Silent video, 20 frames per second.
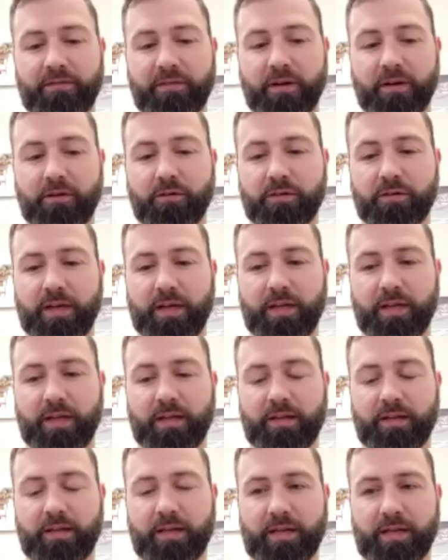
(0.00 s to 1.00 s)
to understand
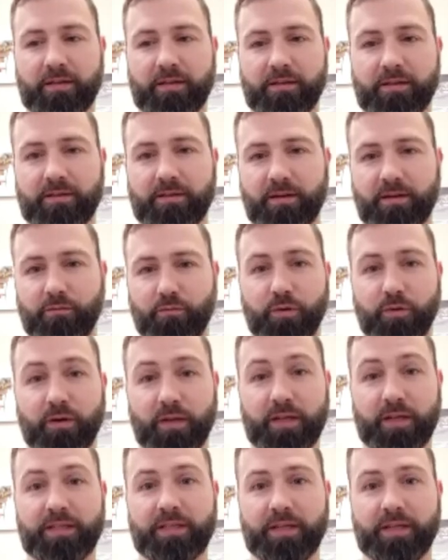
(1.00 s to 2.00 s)
that that's a
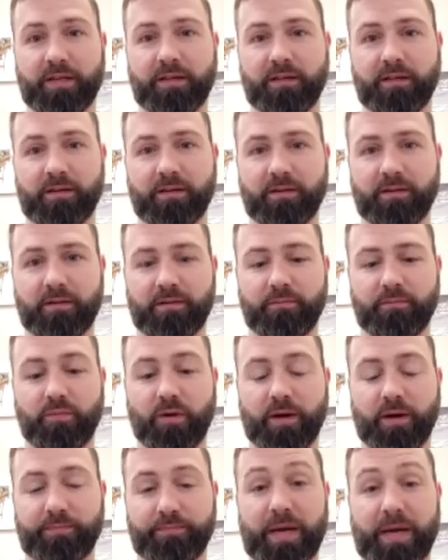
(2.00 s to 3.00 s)
realistic
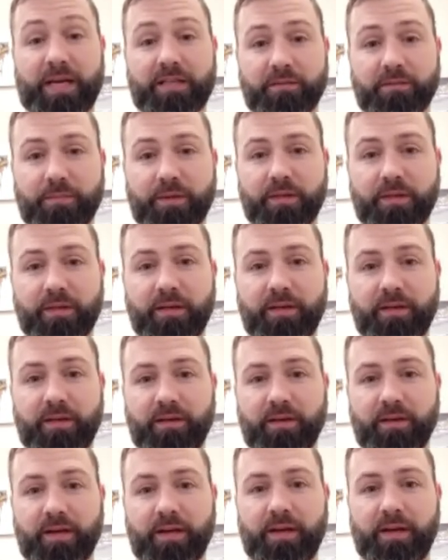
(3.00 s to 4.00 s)
pro- possibility,
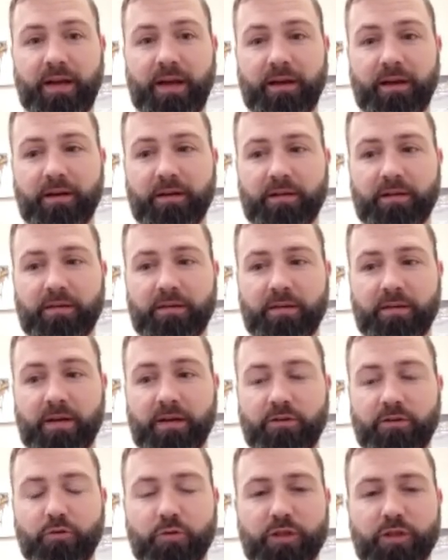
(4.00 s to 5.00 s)
and
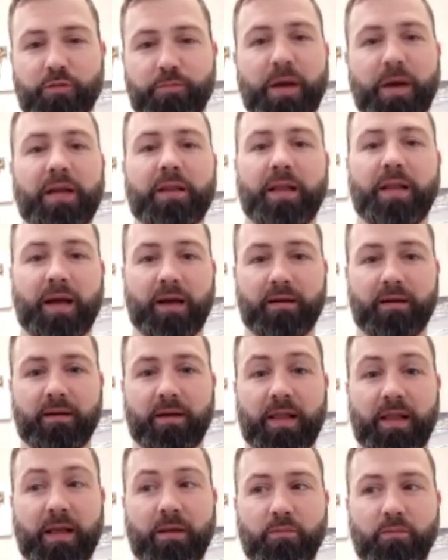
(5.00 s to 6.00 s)
and to expect that,
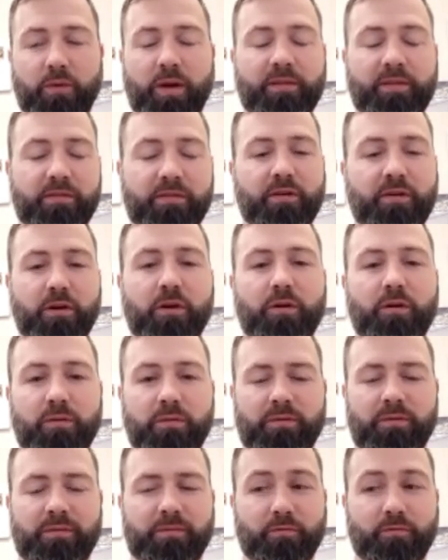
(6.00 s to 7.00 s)
and then we have to
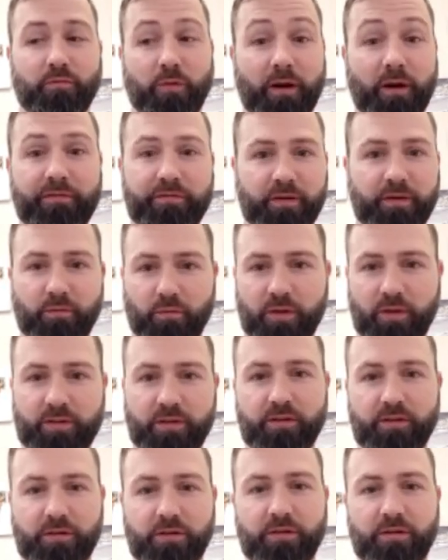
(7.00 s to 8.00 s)
know roughly what
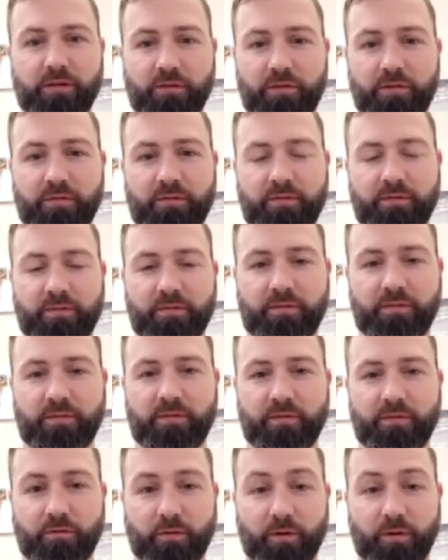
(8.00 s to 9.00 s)
to do,
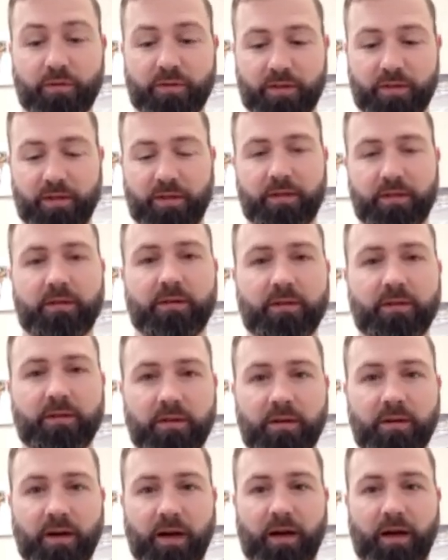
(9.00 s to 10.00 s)
grossly,
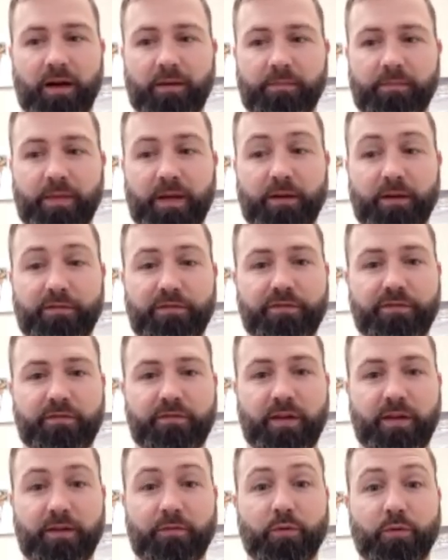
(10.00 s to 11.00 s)
um, if
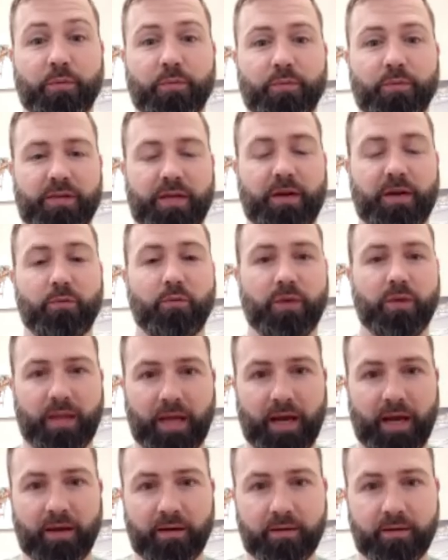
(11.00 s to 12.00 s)
if we're presented with
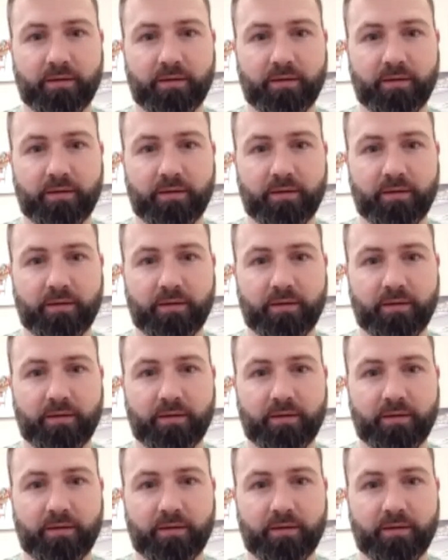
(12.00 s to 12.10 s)
that.